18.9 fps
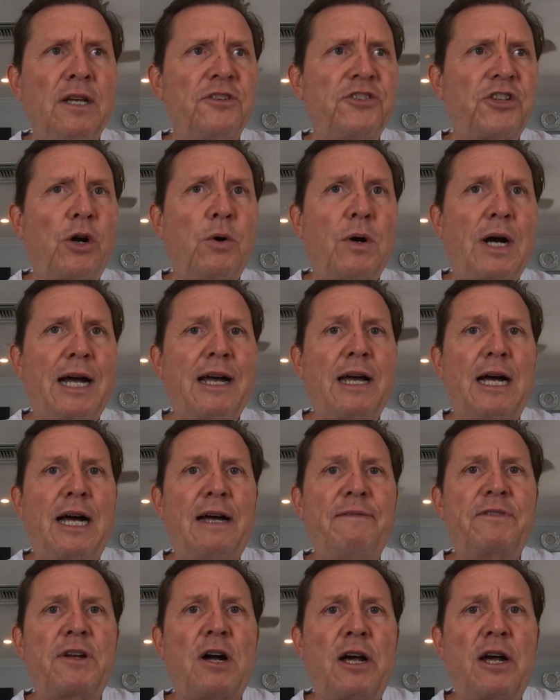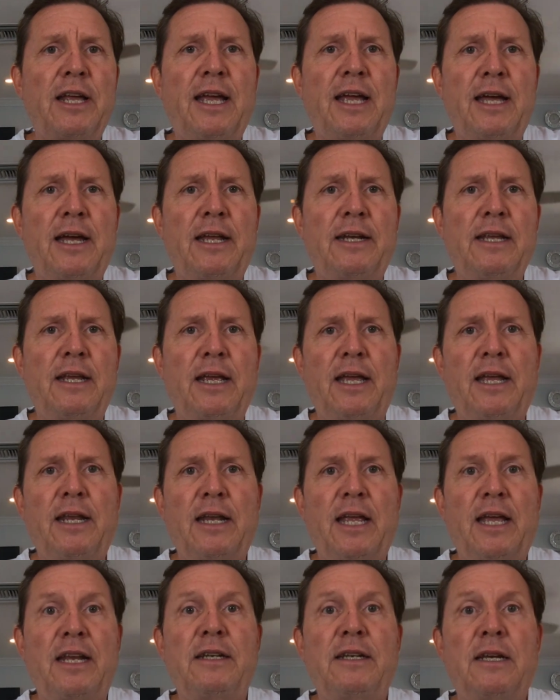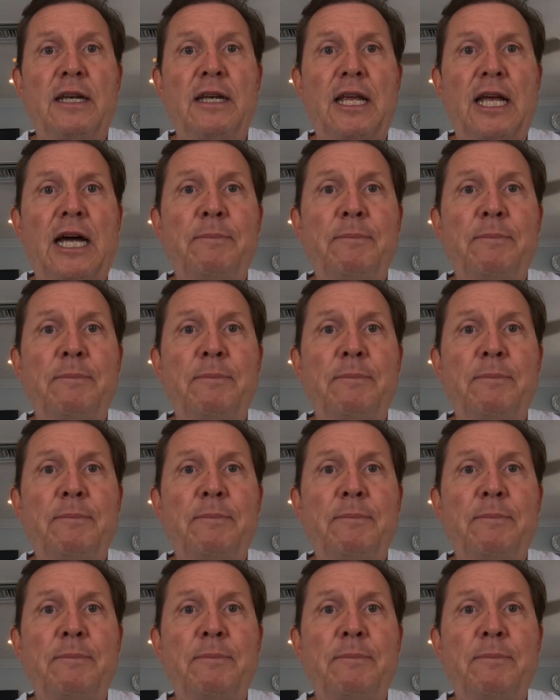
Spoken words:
So I've gone ahead and